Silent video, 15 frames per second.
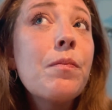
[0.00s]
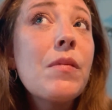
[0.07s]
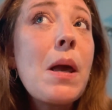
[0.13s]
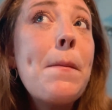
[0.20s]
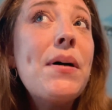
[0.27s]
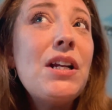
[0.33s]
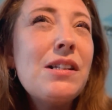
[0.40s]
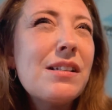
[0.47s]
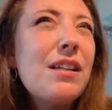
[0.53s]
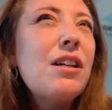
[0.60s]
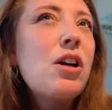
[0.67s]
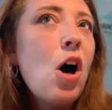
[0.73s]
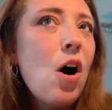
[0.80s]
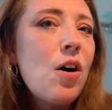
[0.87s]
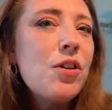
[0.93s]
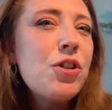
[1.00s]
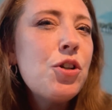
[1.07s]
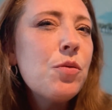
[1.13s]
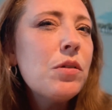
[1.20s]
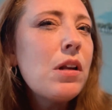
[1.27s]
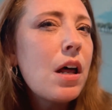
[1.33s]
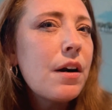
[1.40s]
but it's going to cost
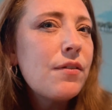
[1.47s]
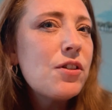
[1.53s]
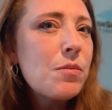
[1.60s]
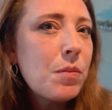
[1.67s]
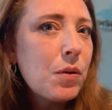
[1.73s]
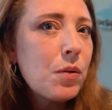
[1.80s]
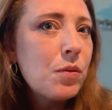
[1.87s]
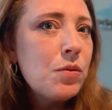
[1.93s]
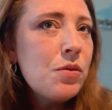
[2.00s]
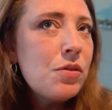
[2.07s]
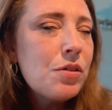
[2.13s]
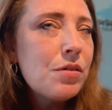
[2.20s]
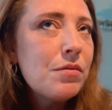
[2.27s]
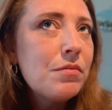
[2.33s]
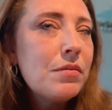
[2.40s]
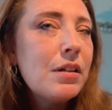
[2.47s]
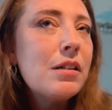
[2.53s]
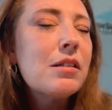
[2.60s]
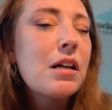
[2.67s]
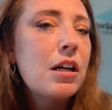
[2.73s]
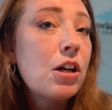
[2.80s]
you a lot of spoons, it's going